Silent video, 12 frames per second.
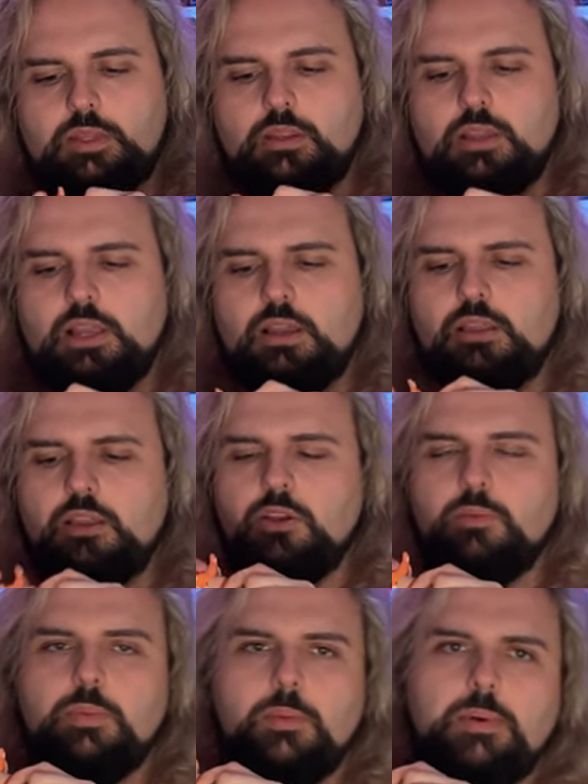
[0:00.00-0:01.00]
Now I
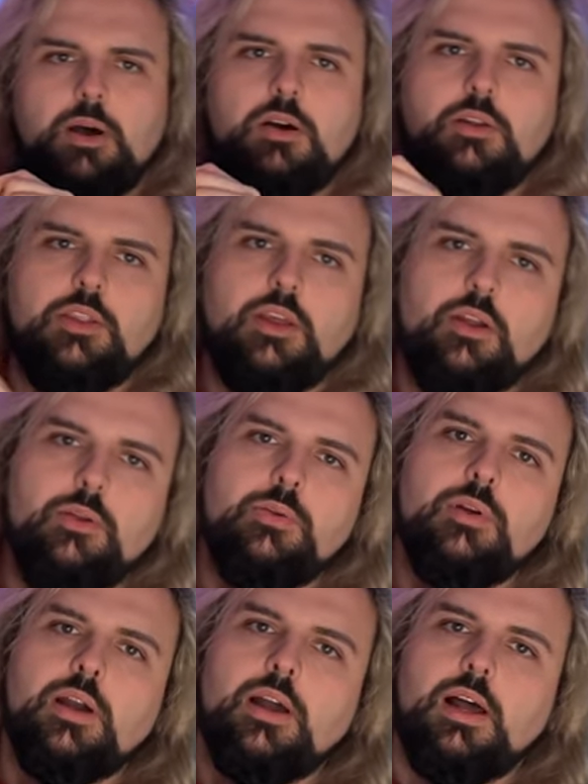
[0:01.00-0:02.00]
know
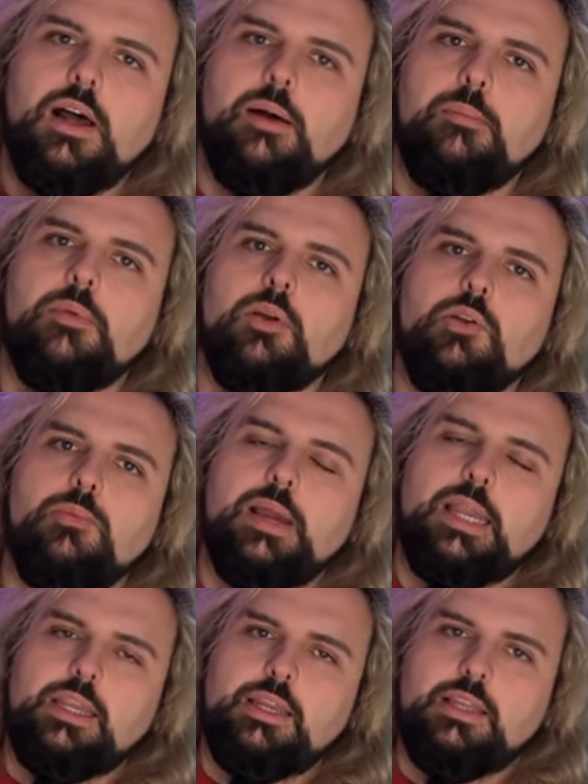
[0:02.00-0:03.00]
Bibardo, who
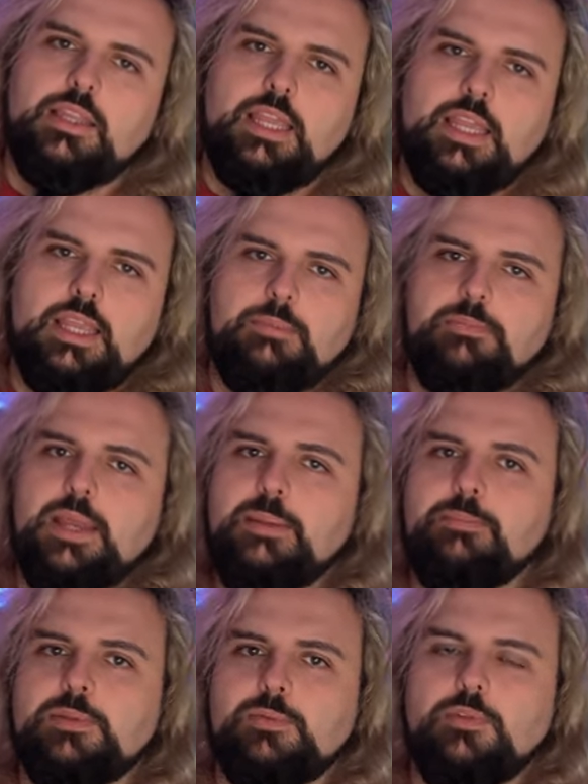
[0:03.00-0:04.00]
make the
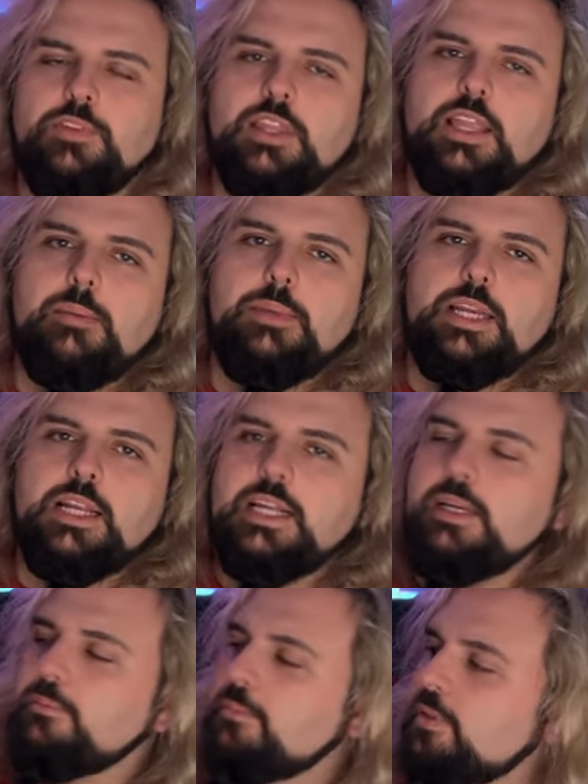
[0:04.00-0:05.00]
bibs with the dummy
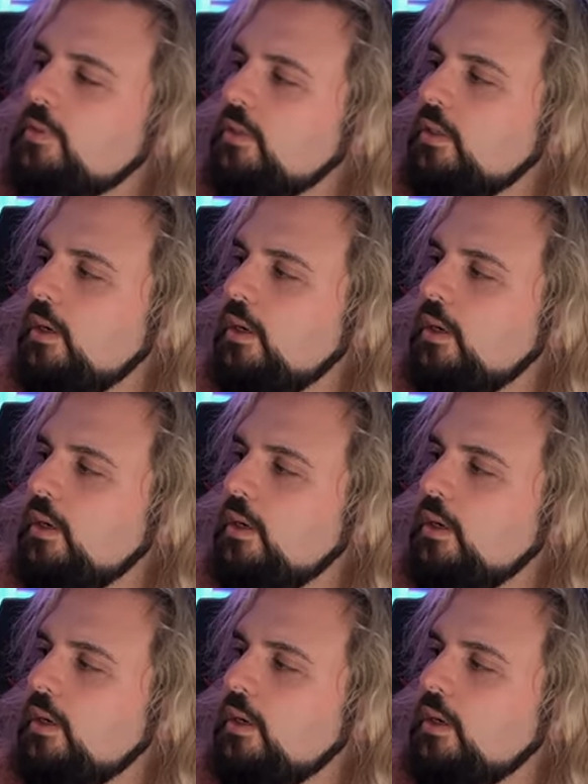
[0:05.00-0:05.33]
clips,